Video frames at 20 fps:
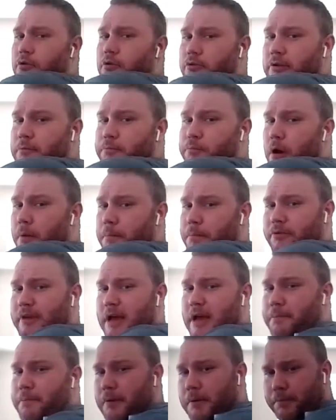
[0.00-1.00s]
It's the proper
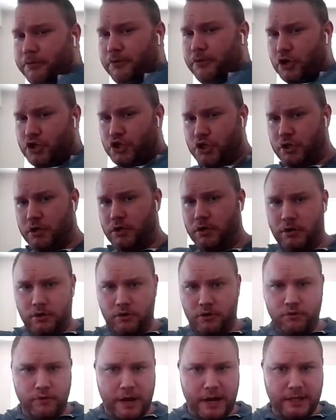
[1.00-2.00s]
scapular position,
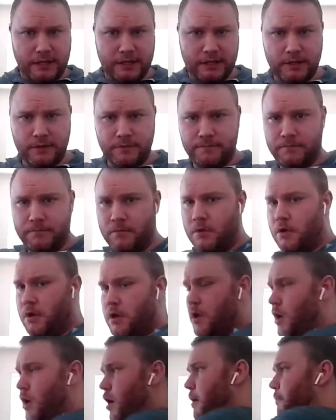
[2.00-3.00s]
right?
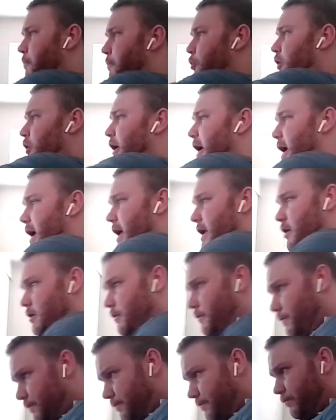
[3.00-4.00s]
Pulling in.
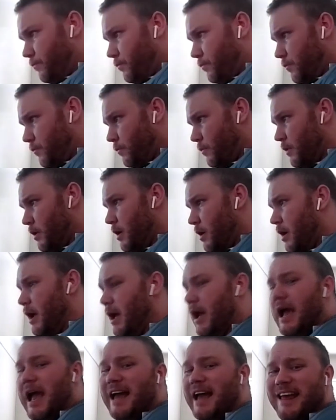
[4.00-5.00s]

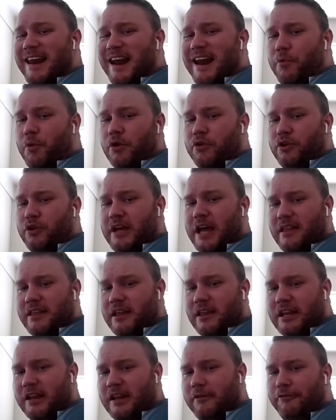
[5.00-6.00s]
And then I want to
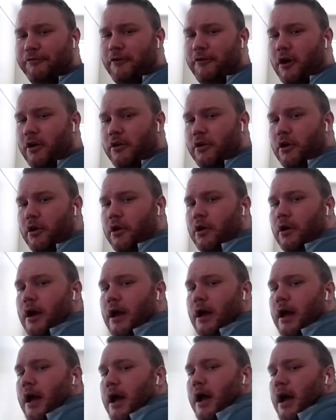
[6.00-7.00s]
get a little further
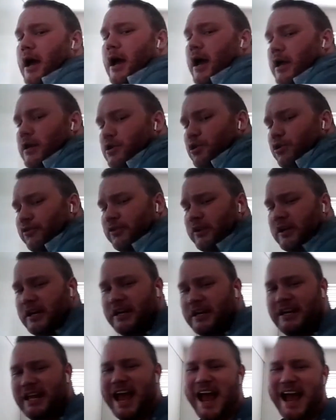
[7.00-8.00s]
and you
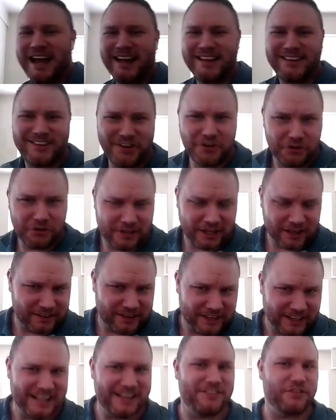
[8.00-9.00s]
see the anterior
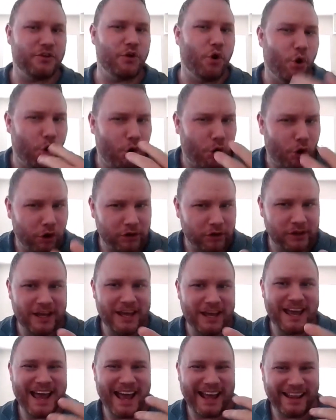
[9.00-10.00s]
tilting. It's all
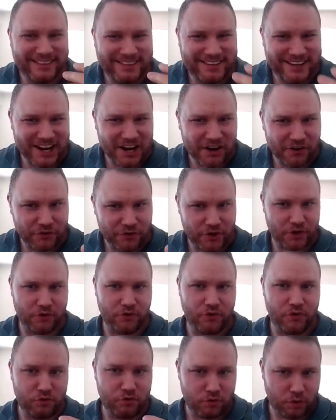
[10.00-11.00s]

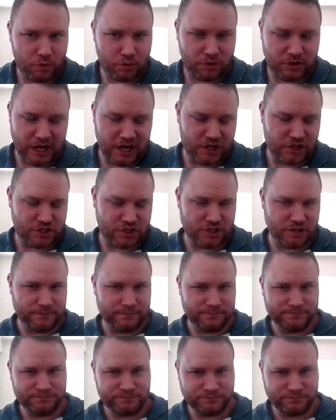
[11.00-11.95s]
anterior rotation.